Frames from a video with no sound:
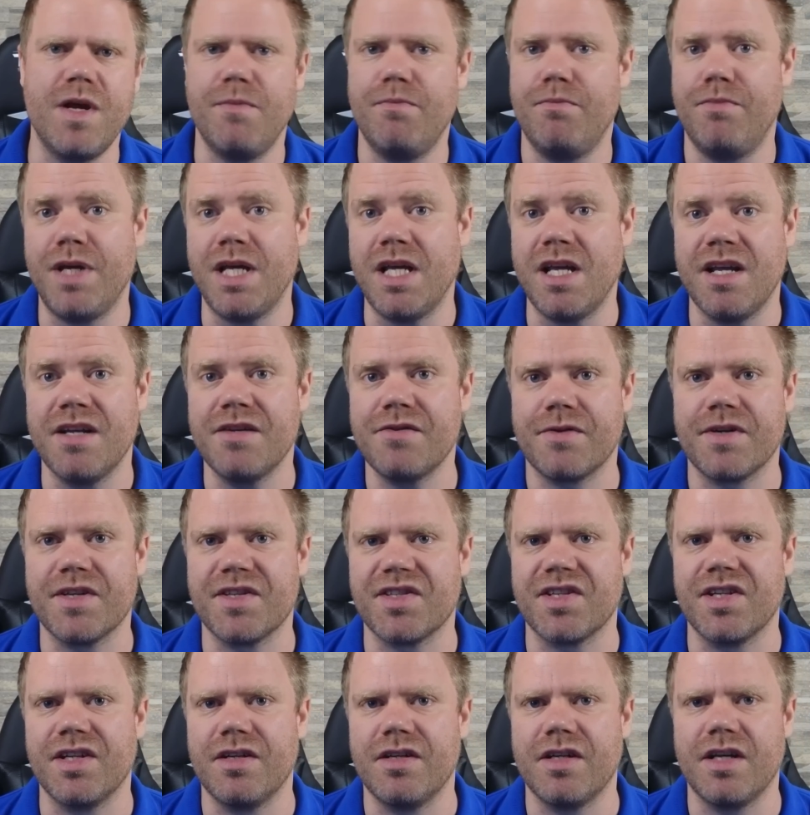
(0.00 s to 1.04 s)
be
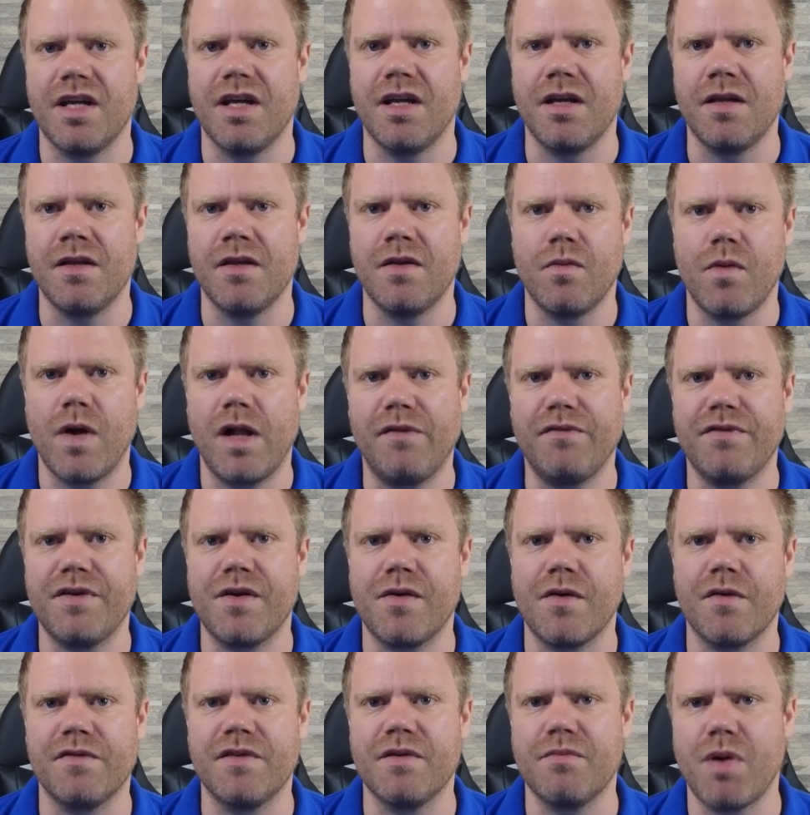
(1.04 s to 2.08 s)
interested in the welfare
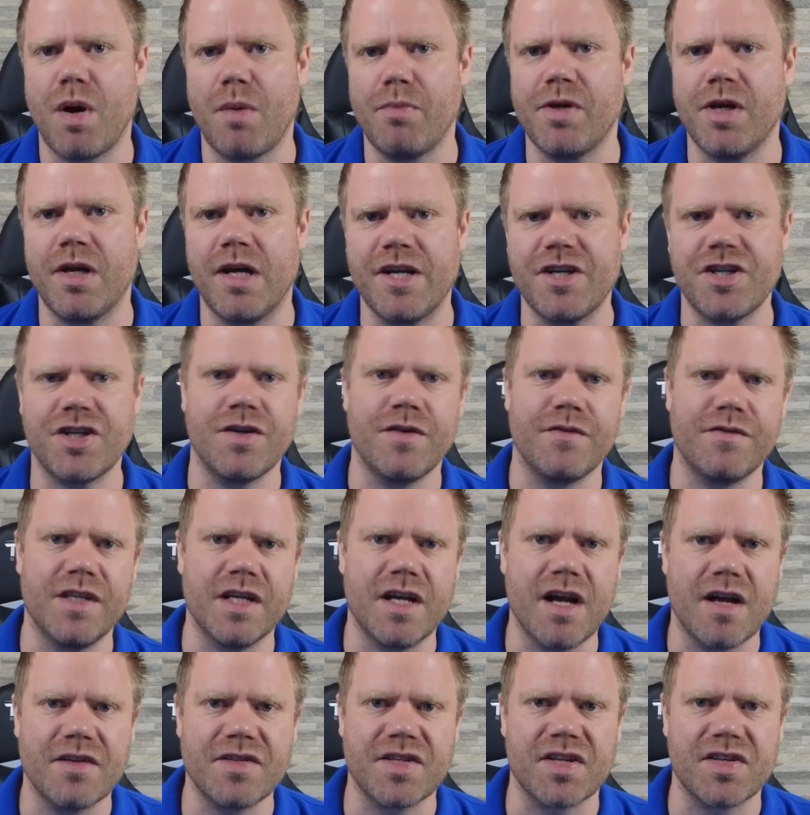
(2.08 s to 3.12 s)
of the population of the
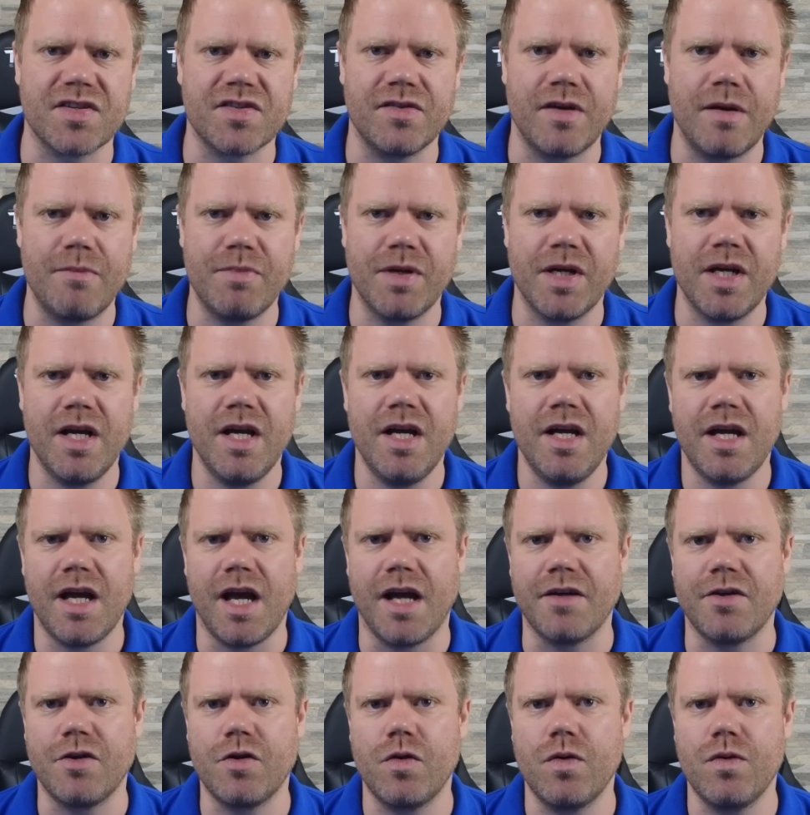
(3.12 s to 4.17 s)
Gaza Strip
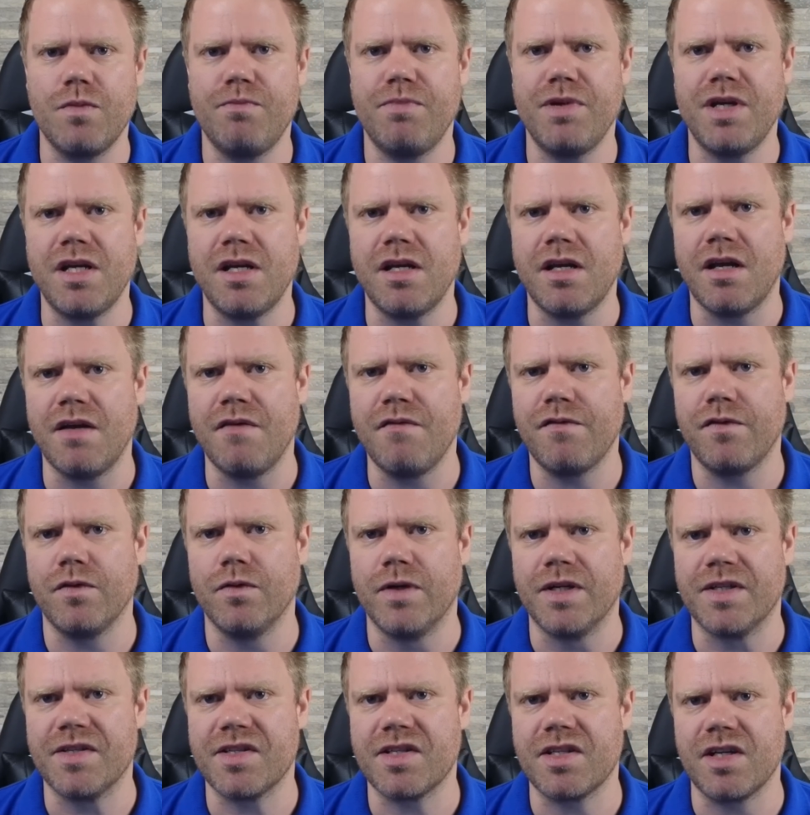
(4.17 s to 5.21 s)
and could be
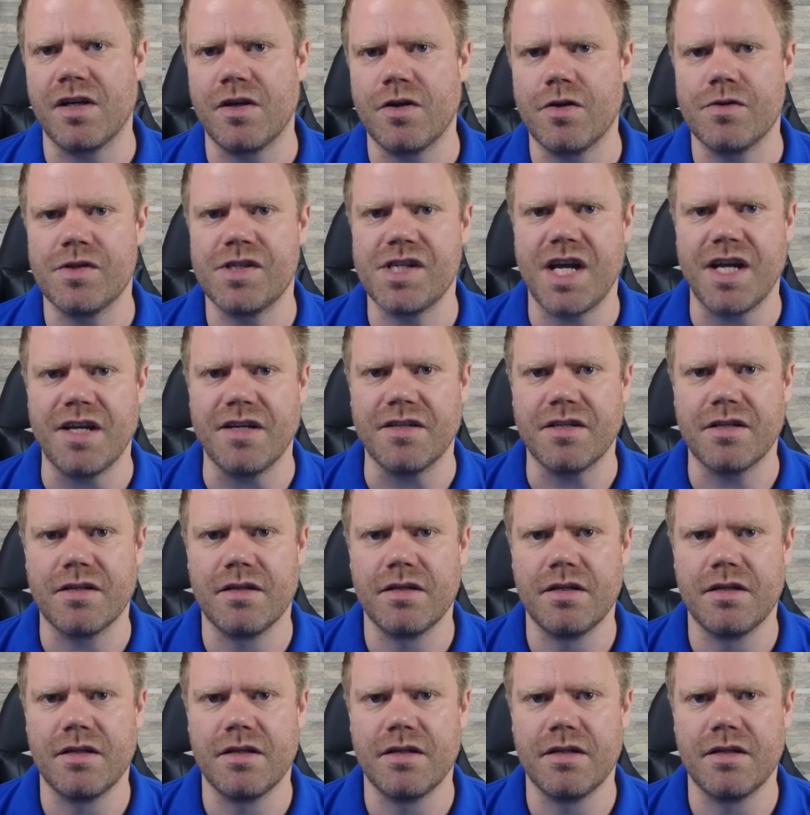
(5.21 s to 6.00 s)
influenced and contained.